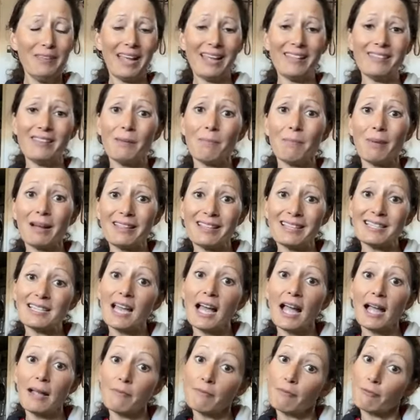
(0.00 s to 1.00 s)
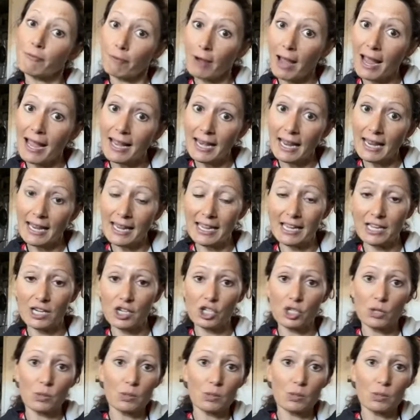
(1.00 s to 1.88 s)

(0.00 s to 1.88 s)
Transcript: And then by the time Friday hit,